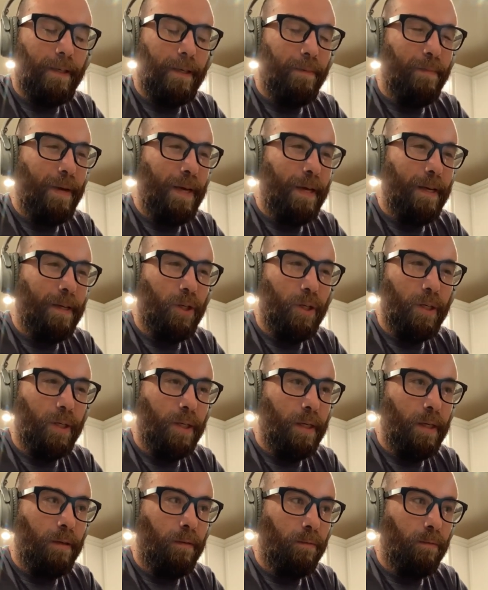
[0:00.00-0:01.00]
To me, it
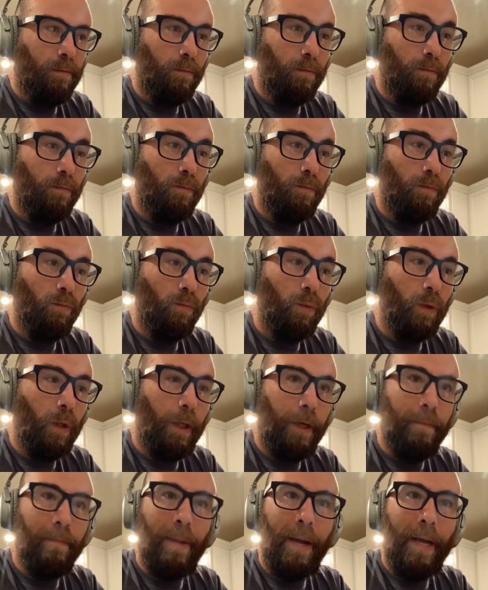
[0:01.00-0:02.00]
just didn't
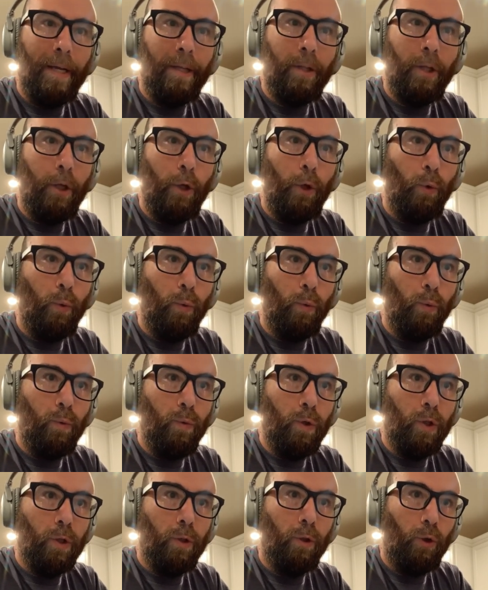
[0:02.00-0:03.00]
really make the
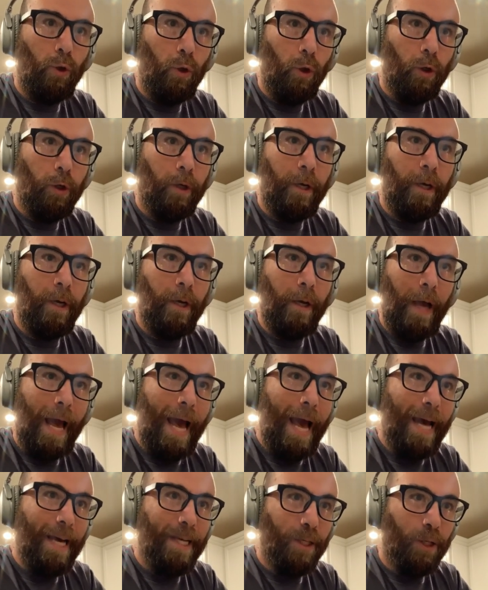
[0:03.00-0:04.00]
ooze look
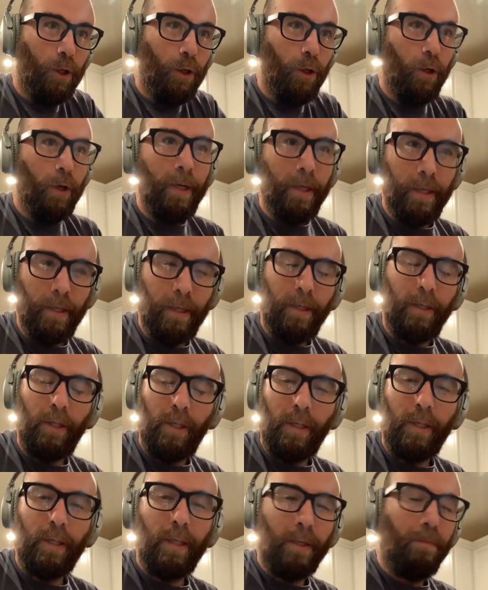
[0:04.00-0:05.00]
as good. It
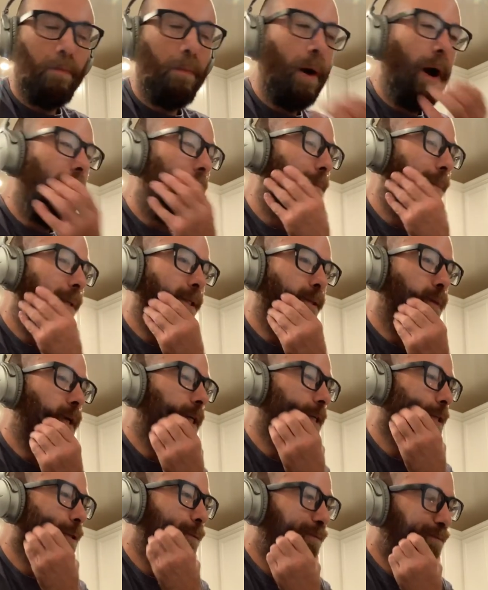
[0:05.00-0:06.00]
just doesn't pop as
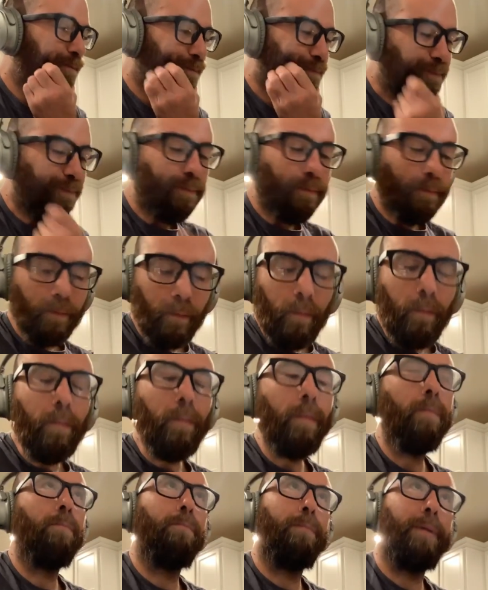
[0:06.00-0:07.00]
much.
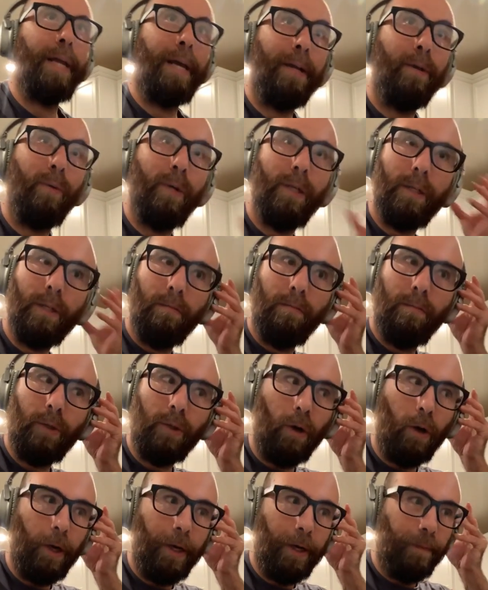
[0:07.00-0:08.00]
But anyways,
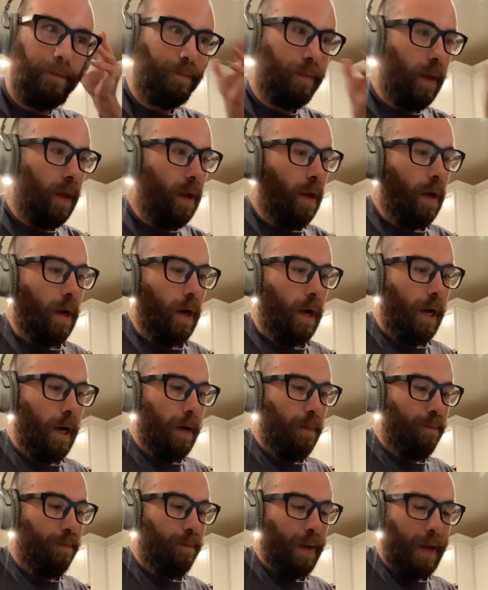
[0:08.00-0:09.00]
sorry.
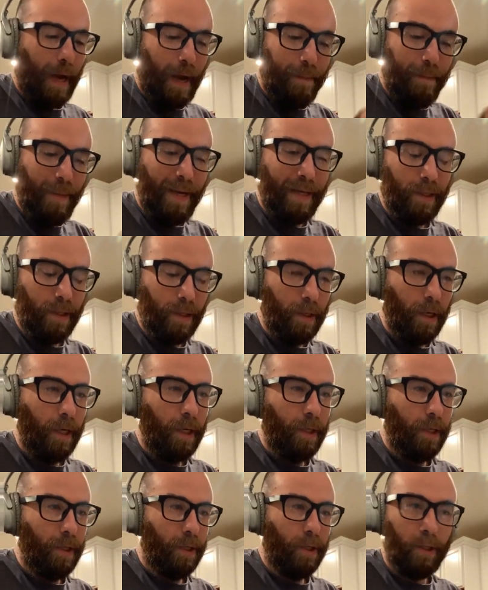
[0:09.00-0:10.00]
I mix
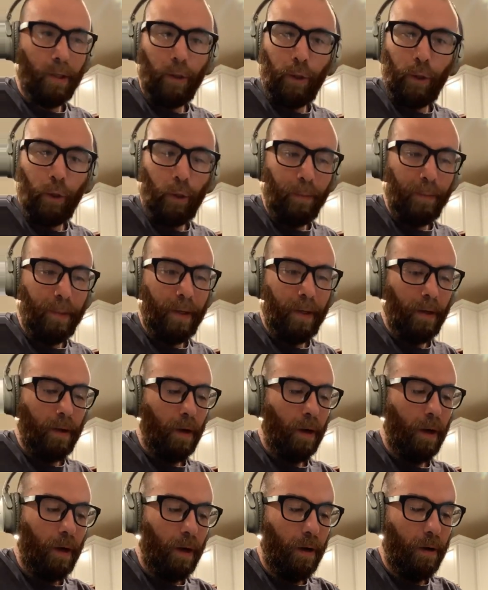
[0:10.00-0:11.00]
just a little bit
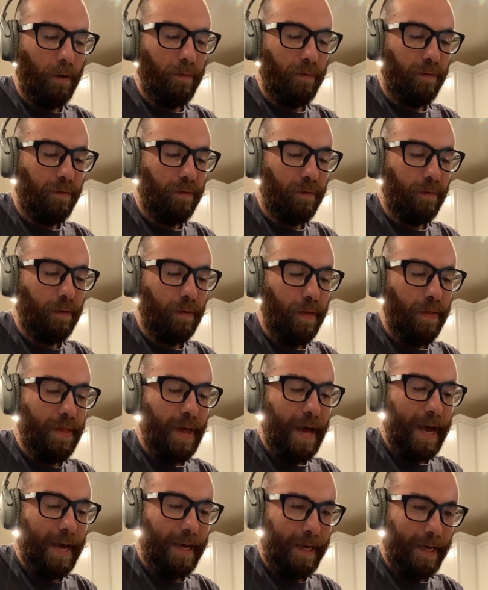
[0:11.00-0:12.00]
of
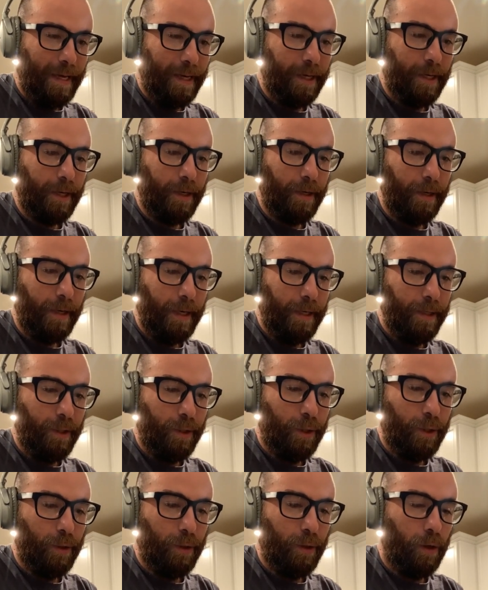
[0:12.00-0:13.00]
that ink
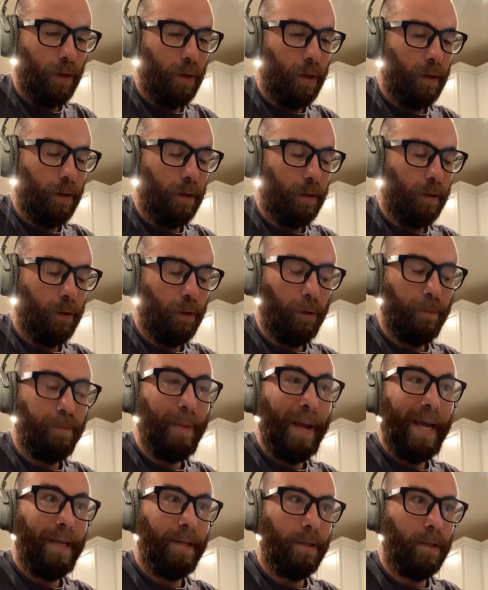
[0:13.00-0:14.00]
into, or
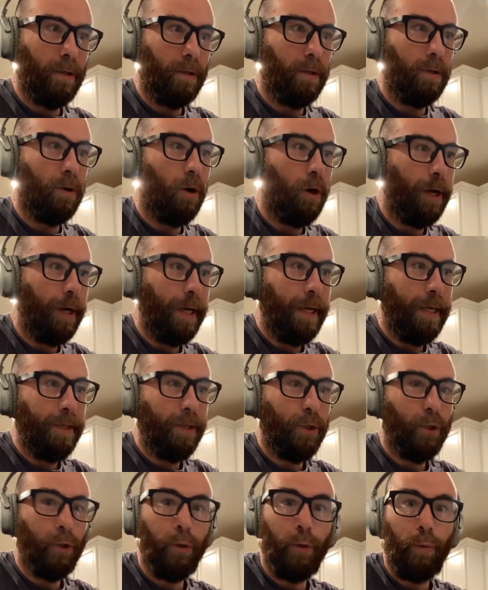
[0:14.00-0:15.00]
paint, sorry,
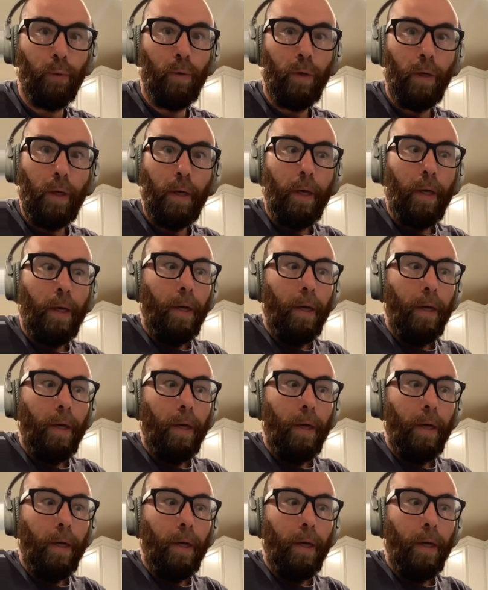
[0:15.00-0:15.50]
into